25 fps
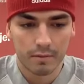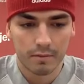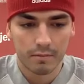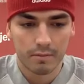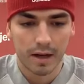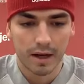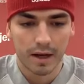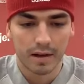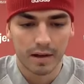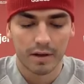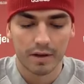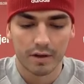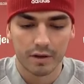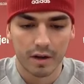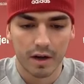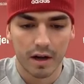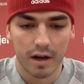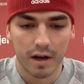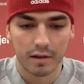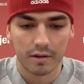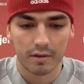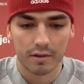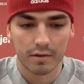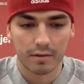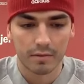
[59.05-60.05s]
making the
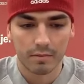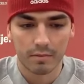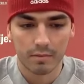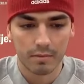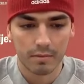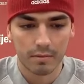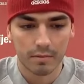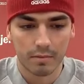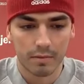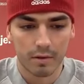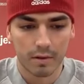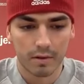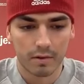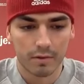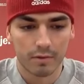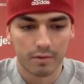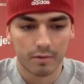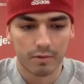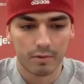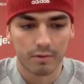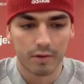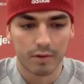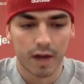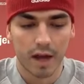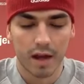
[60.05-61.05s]
shot is
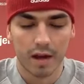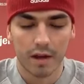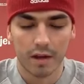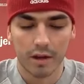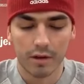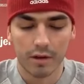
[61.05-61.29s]
what I got to